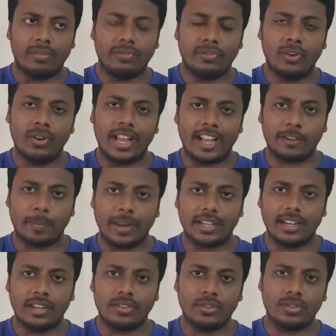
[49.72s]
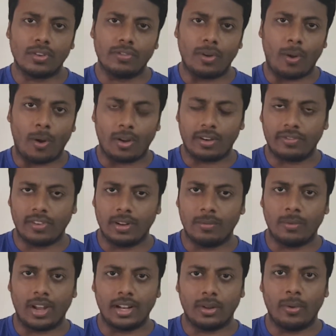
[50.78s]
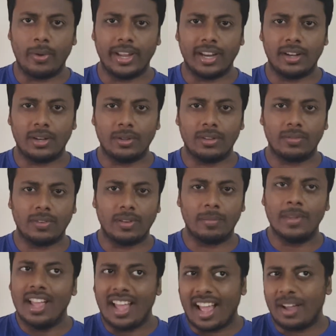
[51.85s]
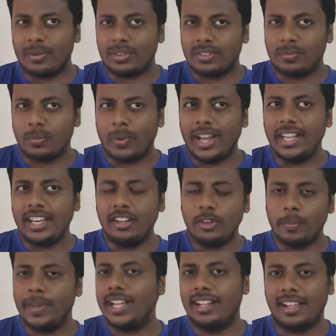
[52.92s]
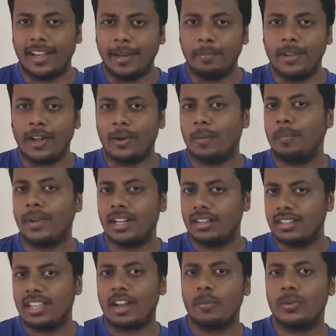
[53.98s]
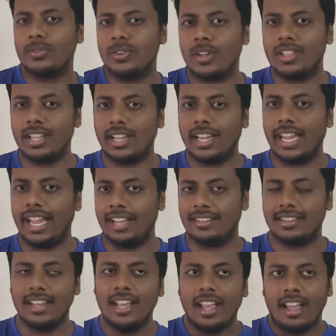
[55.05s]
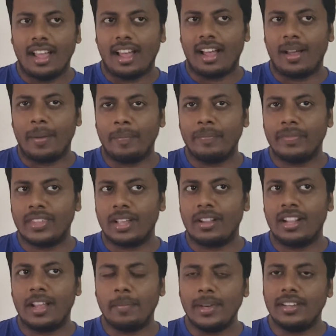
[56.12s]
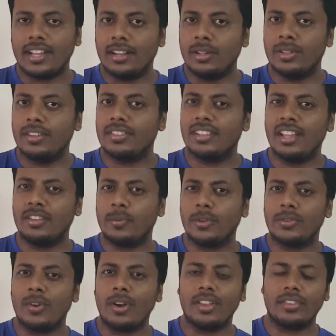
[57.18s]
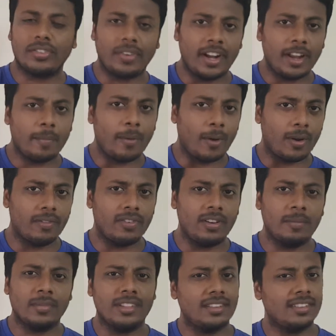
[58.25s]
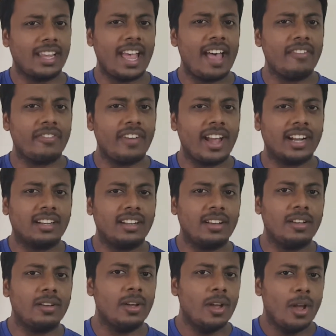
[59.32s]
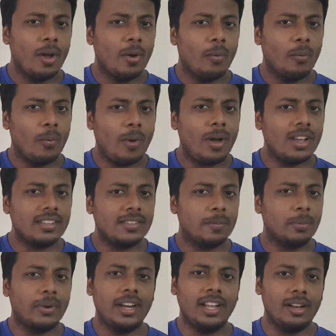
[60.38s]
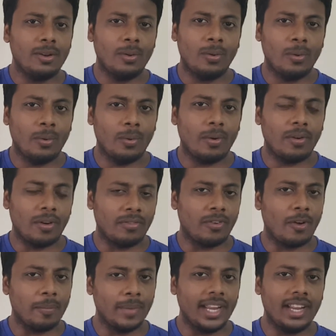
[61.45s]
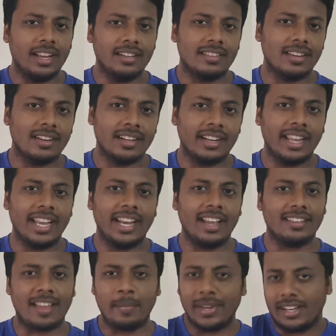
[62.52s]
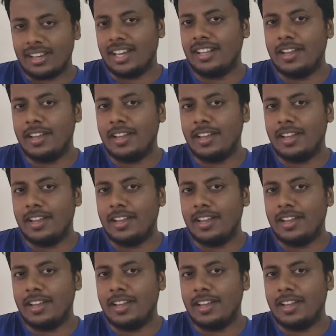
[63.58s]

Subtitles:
full expectations of a horror film while going into this film. I was waiting to be creeped out, but that was not the case. Let me tell you this was not a straight up horror film. The scare factor was pretty low for me in certain areas. I mean, it